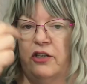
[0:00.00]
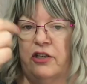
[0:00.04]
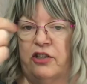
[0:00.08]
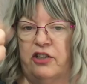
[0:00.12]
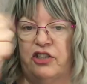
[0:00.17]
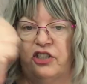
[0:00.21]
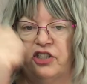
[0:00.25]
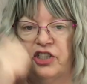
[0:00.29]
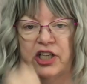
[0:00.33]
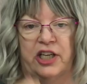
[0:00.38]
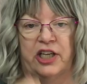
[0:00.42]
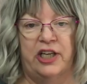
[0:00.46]

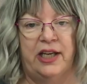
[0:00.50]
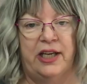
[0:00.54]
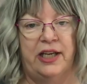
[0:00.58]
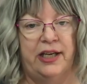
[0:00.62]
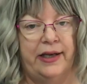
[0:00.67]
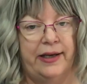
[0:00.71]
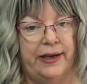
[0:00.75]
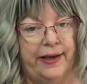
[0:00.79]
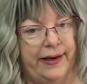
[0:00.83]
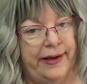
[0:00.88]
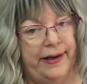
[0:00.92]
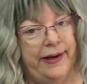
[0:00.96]

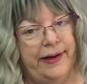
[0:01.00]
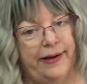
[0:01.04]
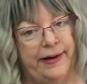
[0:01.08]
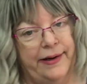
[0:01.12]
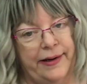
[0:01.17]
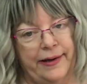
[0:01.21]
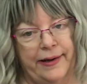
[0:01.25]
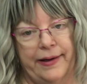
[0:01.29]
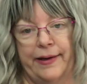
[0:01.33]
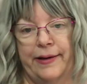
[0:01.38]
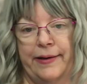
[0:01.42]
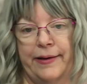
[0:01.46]
she, in
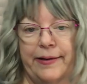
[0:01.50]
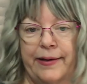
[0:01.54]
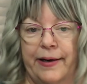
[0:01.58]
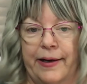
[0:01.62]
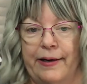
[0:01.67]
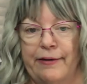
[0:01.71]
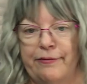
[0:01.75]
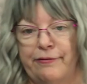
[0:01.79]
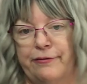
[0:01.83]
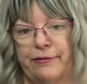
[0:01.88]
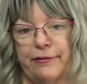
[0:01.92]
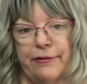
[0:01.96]
a
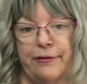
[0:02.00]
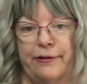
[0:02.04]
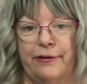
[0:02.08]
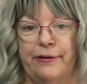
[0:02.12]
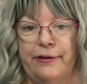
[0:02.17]
tough